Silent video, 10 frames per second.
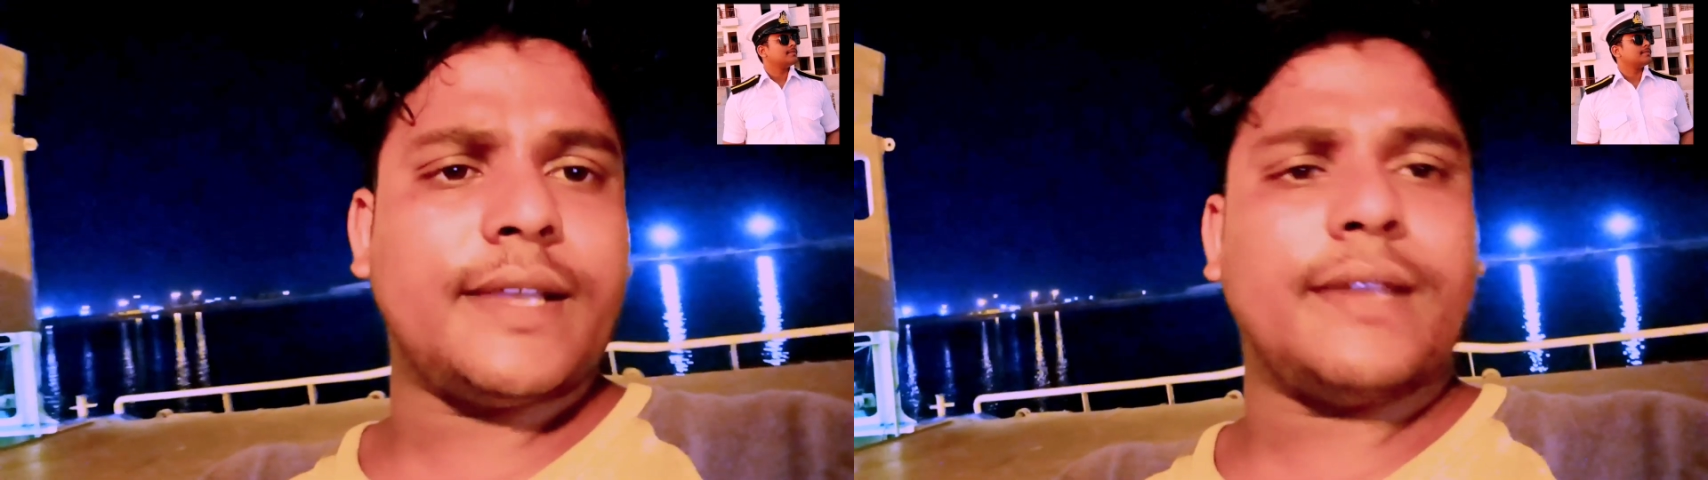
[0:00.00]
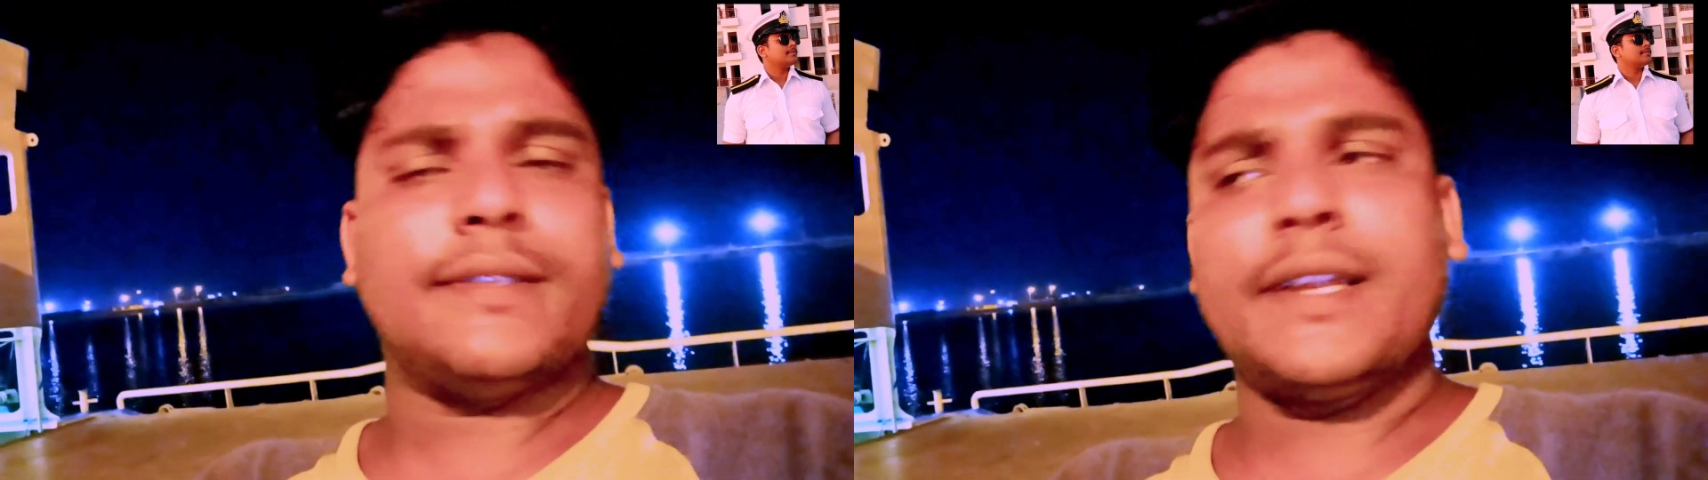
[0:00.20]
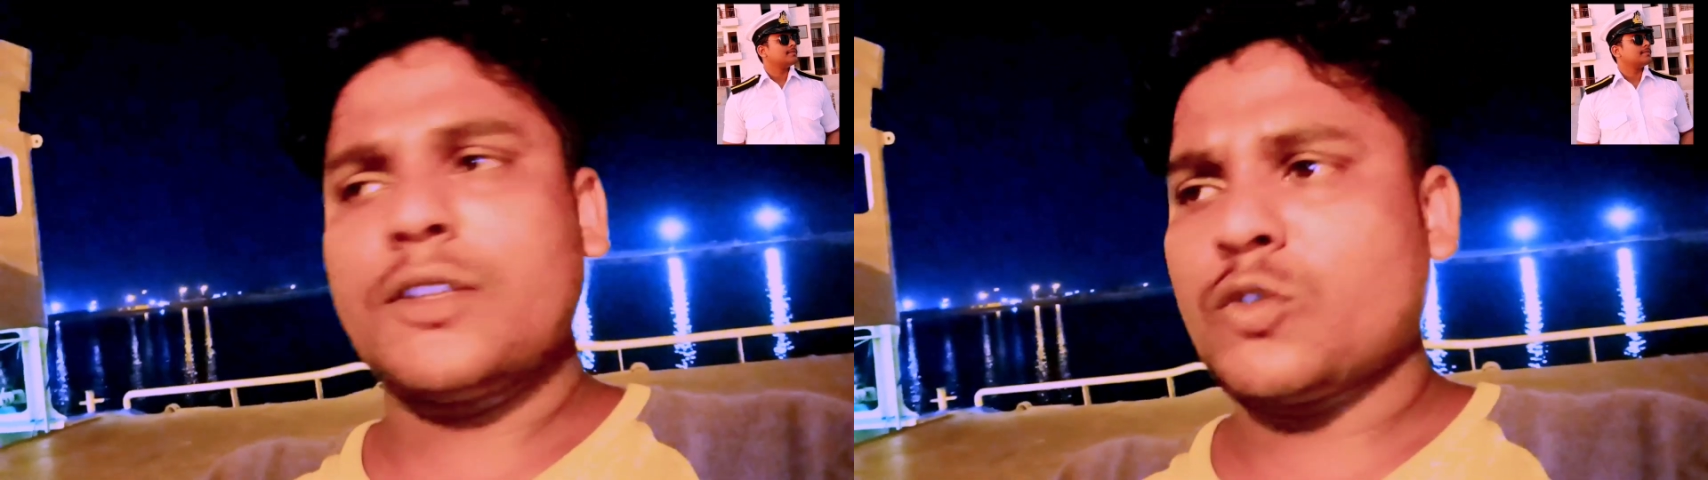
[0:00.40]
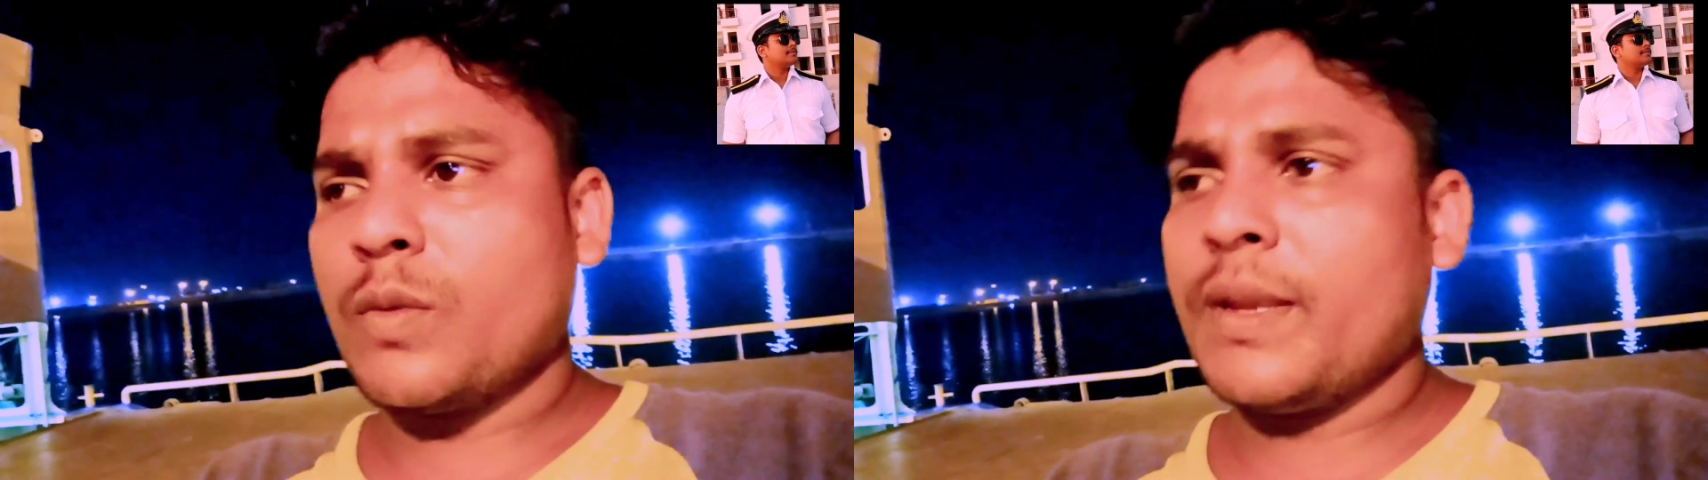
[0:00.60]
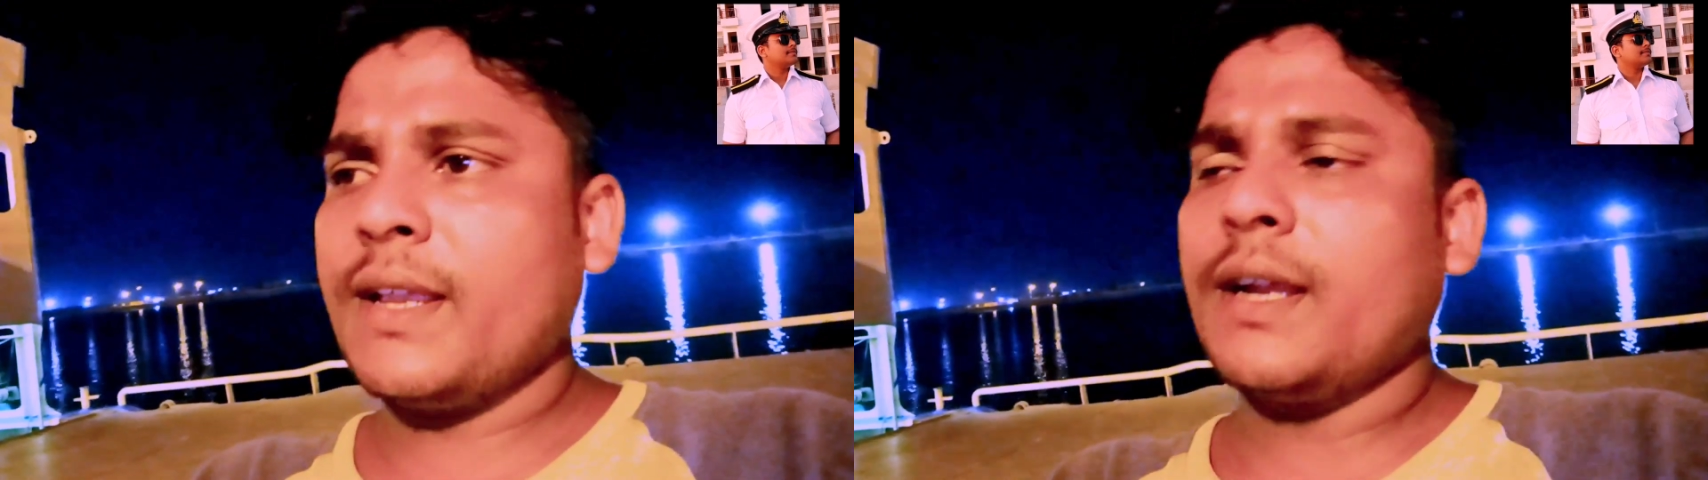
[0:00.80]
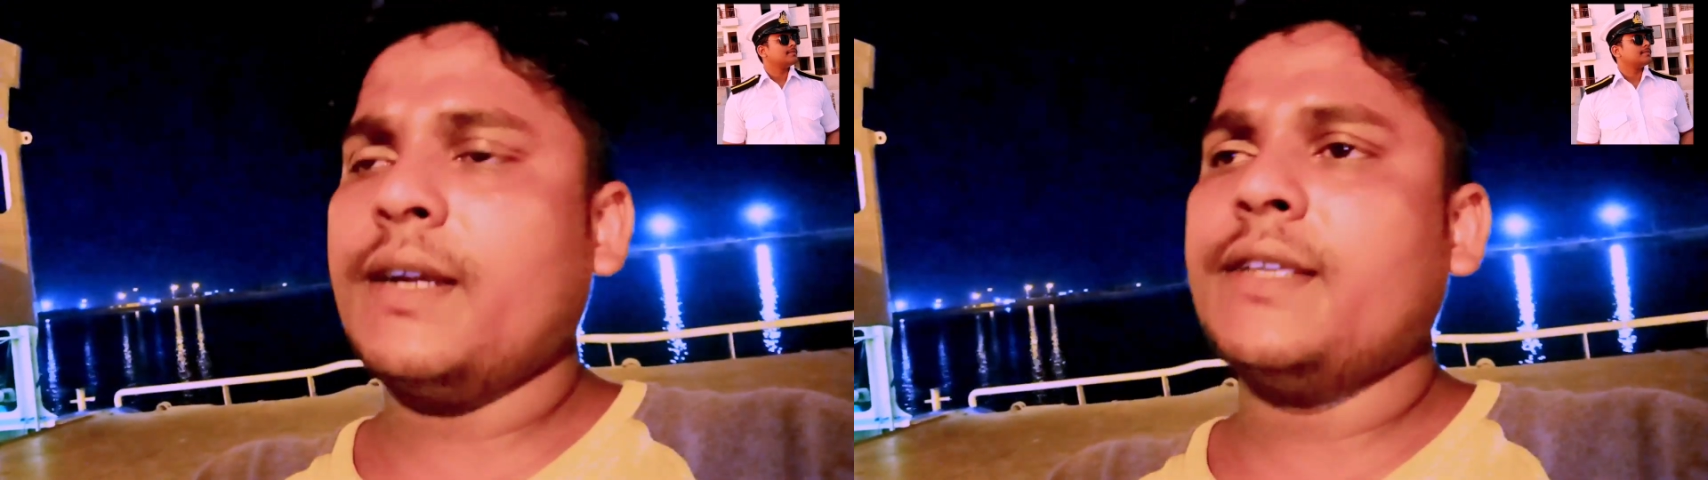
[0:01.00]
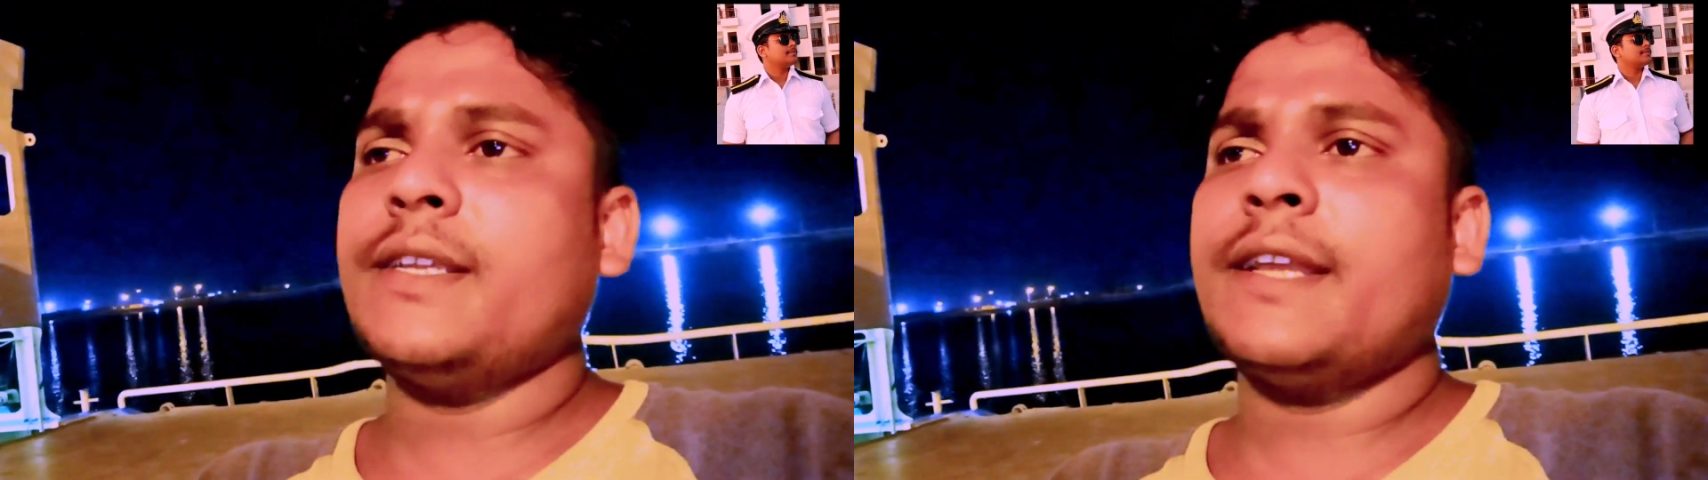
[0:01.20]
and there are the so many countries